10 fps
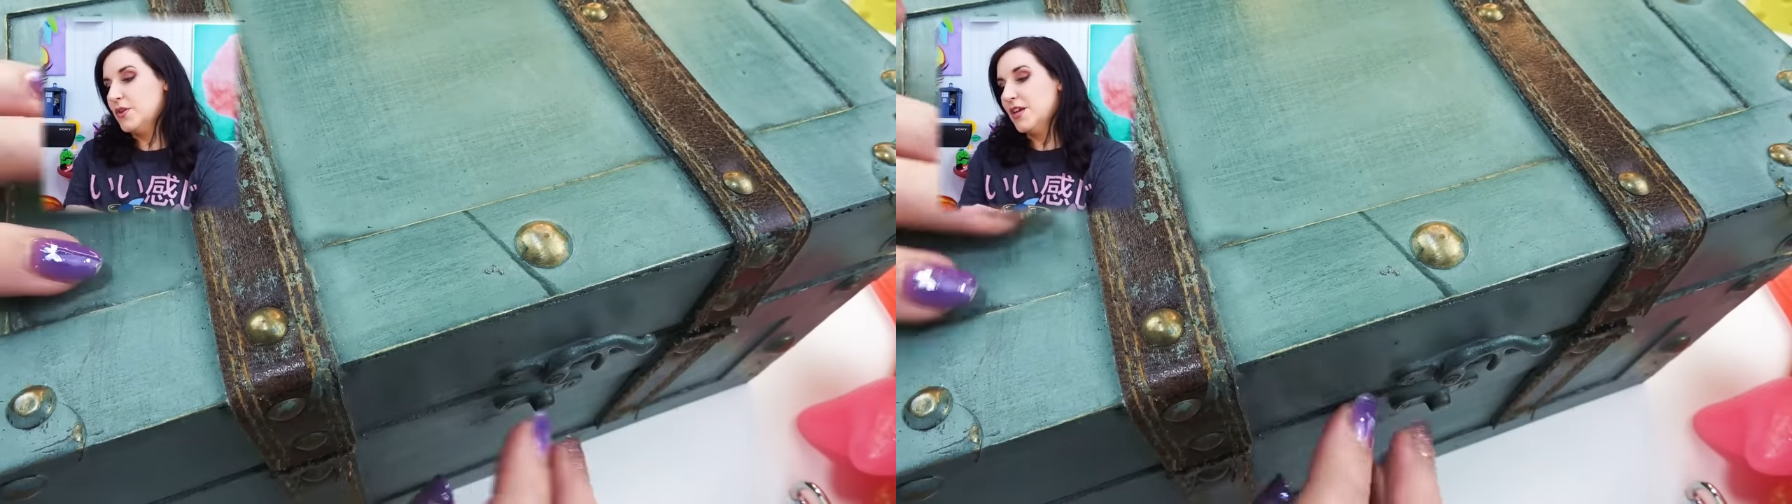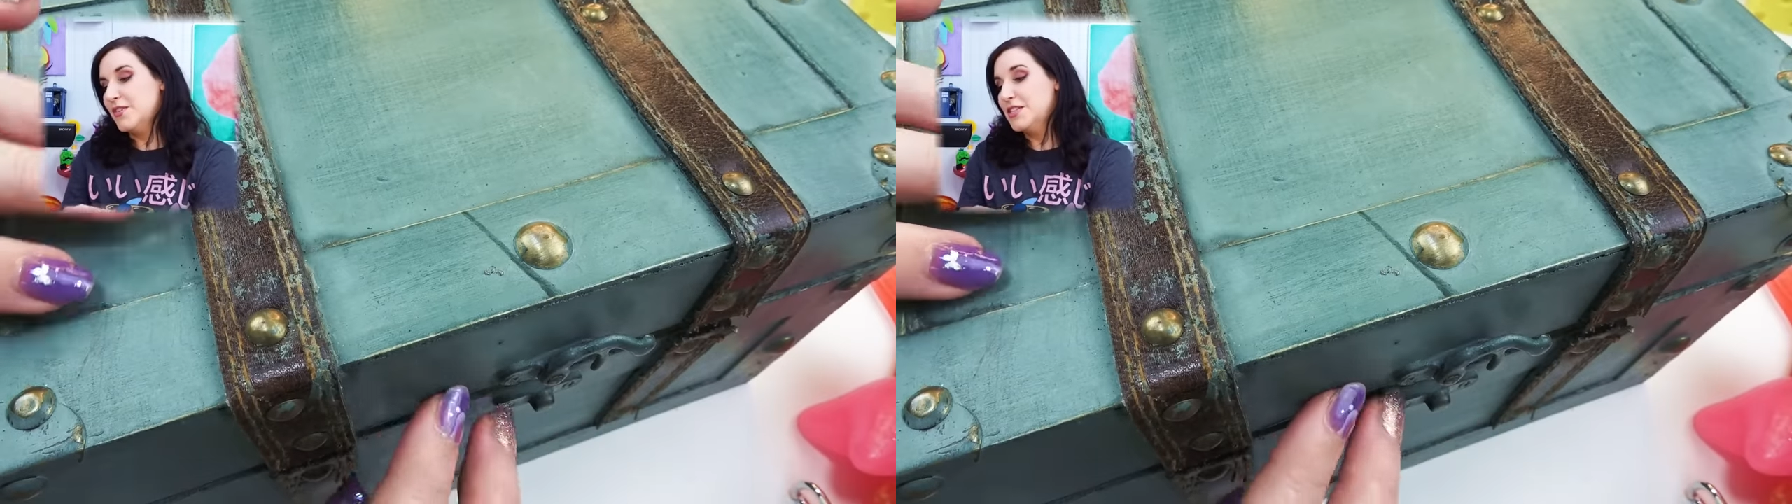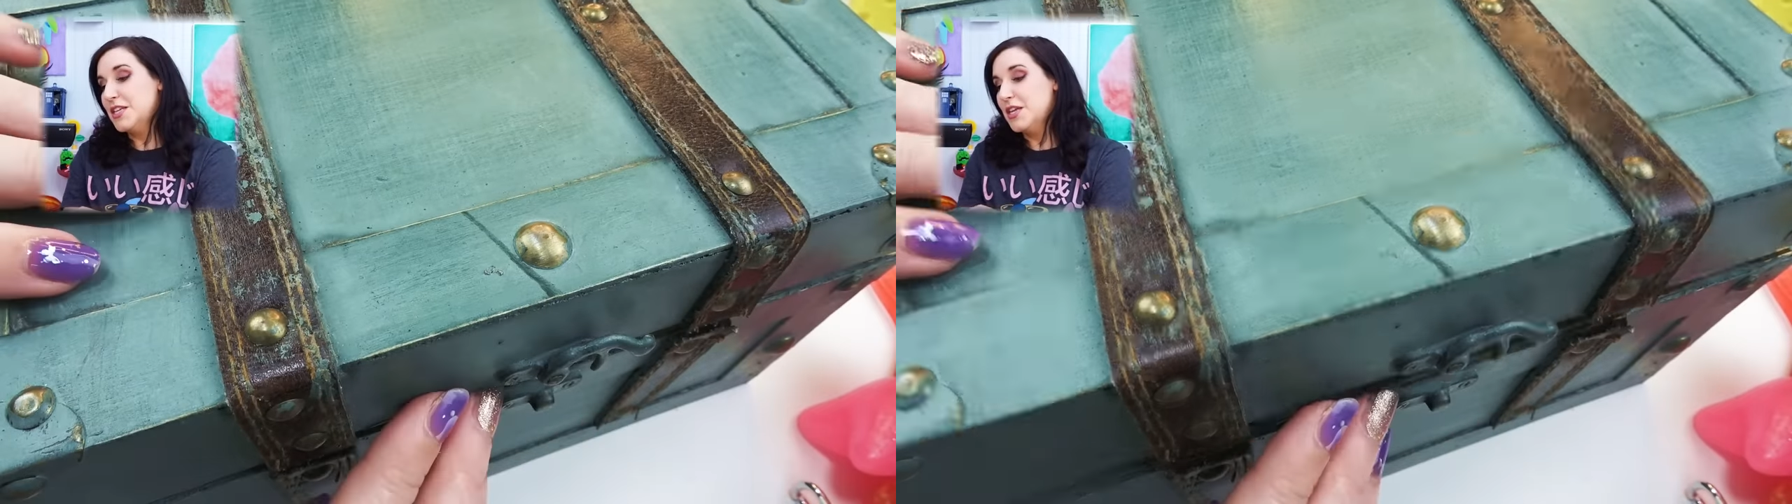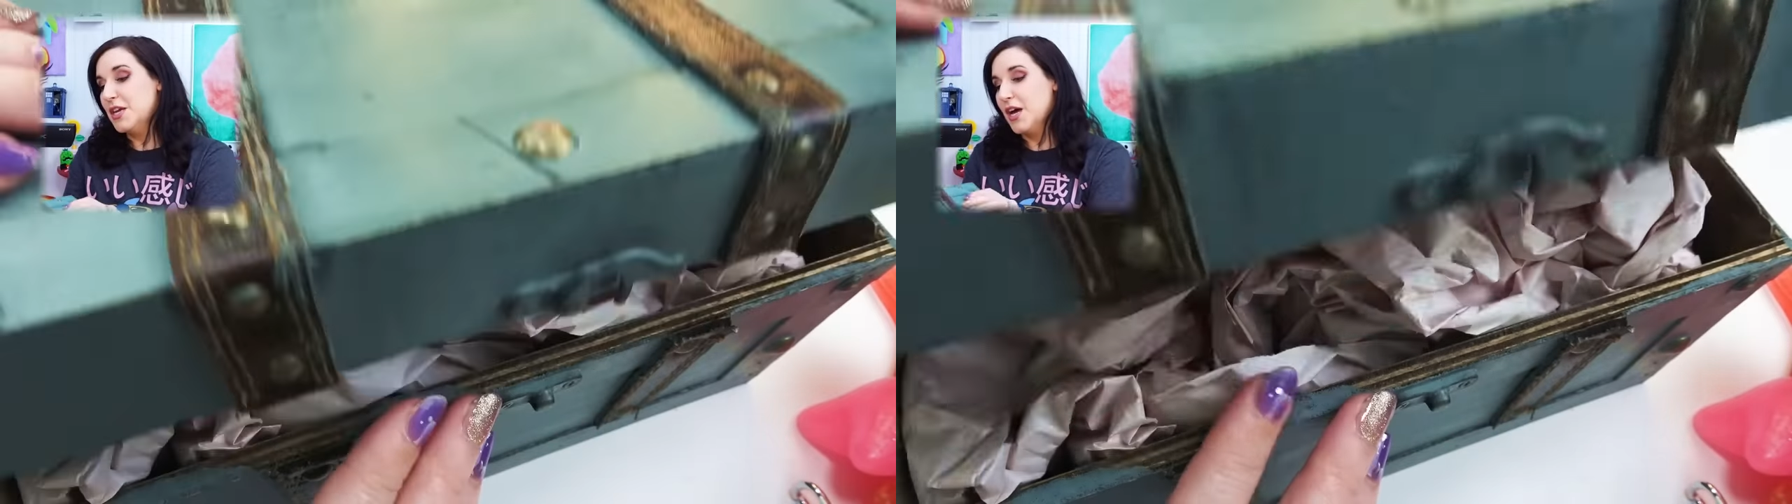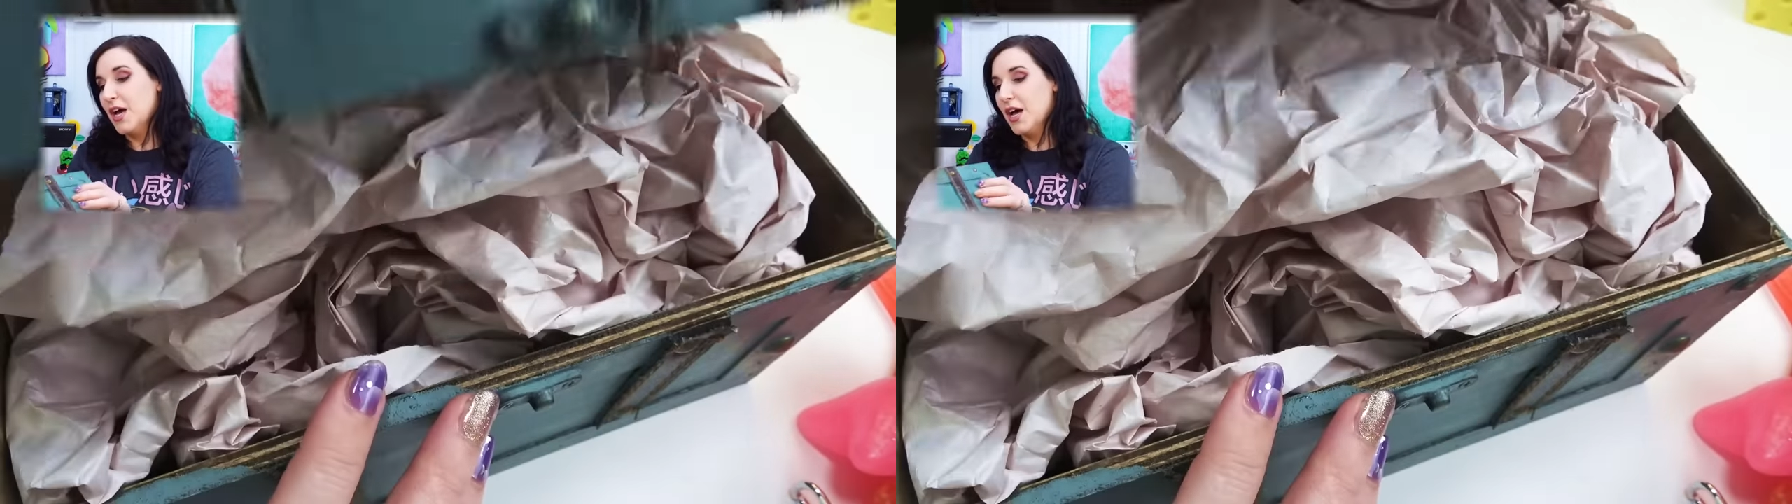whatever's in
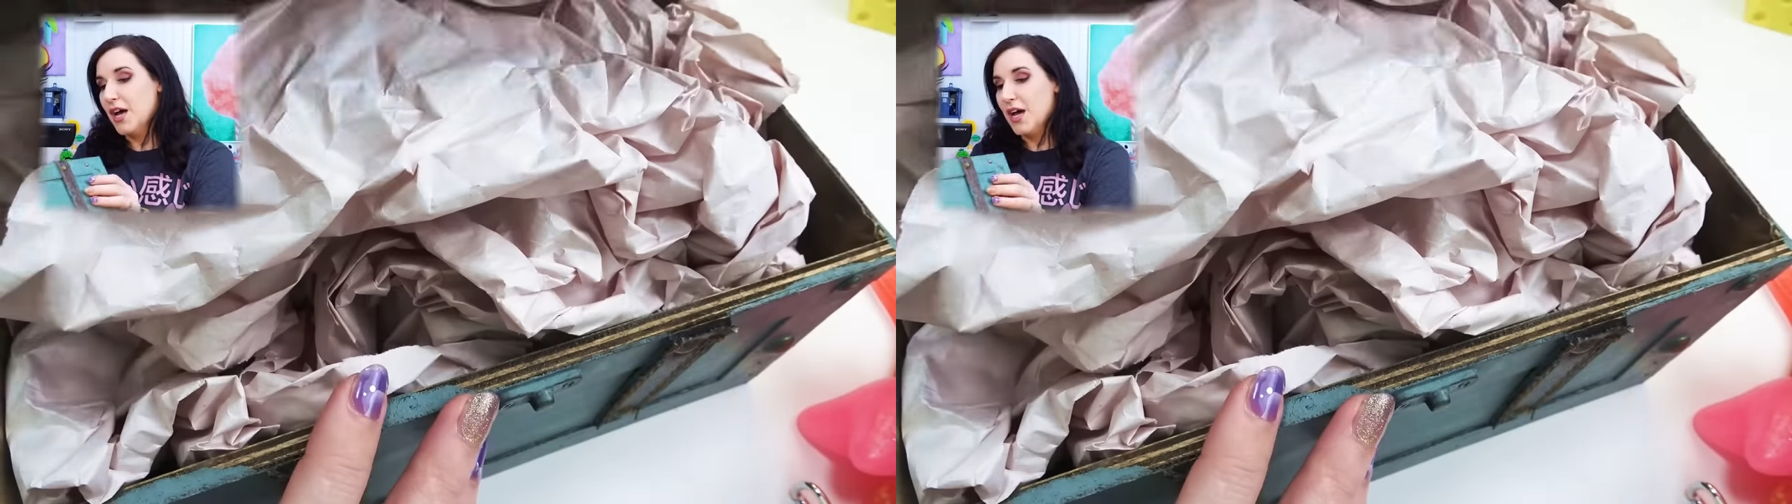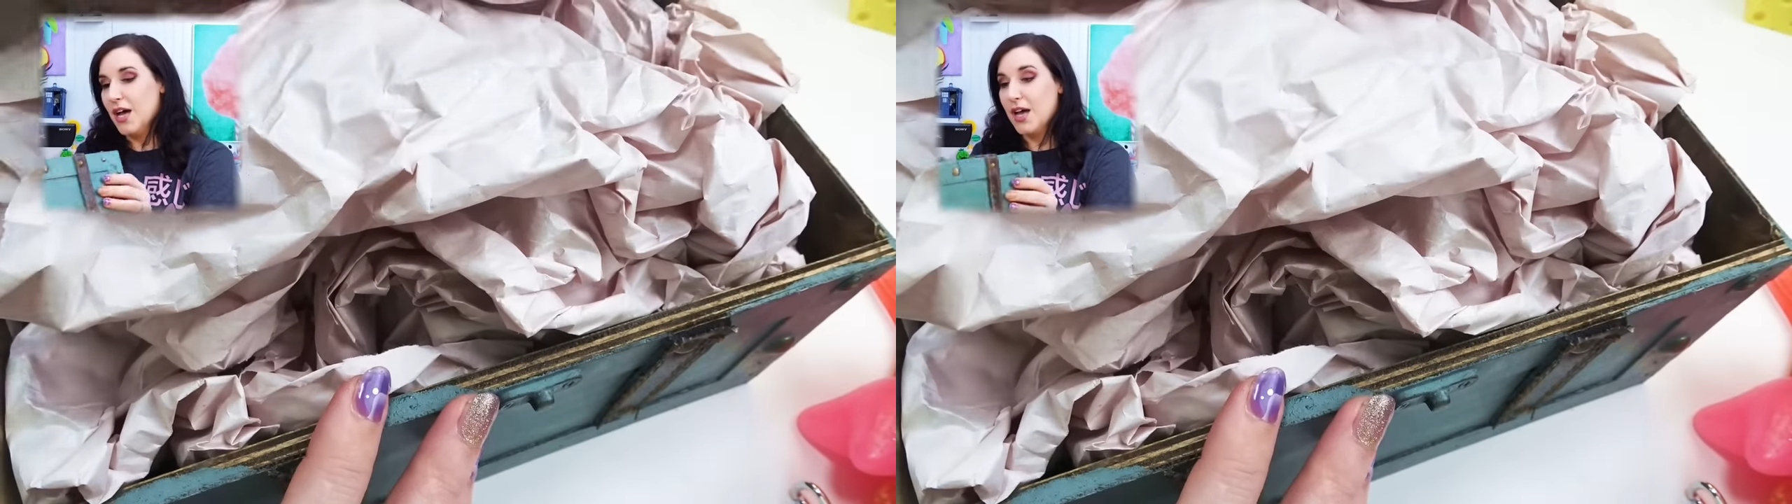ya.